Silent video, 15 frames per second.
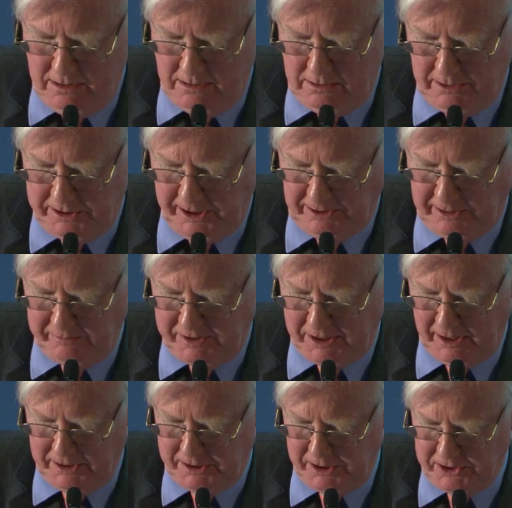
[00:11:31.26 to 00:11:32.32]
The
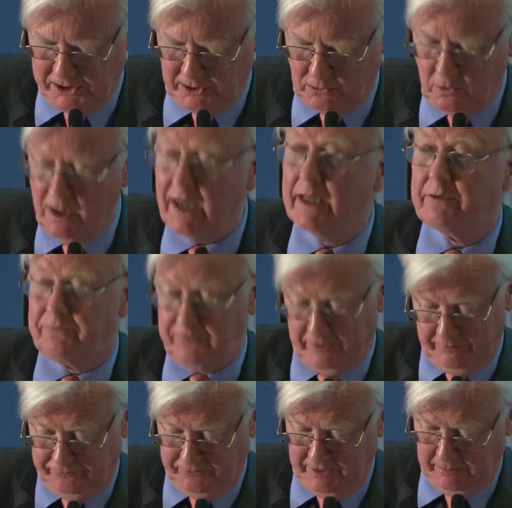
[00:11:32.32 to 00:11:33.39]
circumstances required for
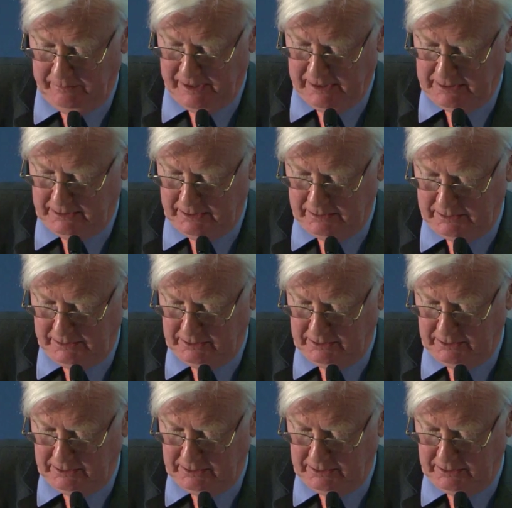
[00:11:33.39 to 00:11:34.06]
a free market